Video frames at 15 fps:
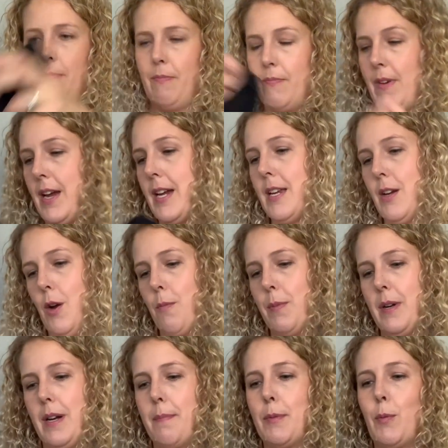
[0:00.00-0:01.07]
If I can open
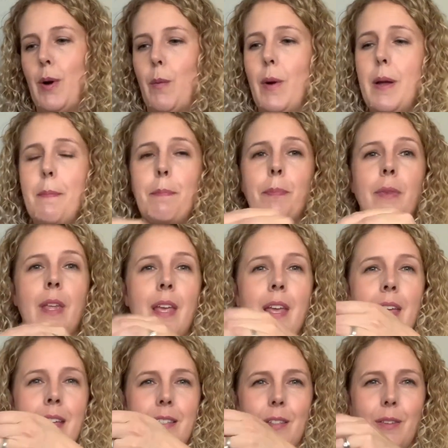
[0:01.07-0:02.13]
it up the right way.
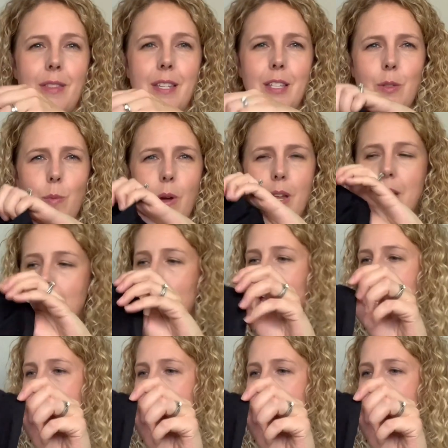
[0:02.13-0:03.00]
So this one,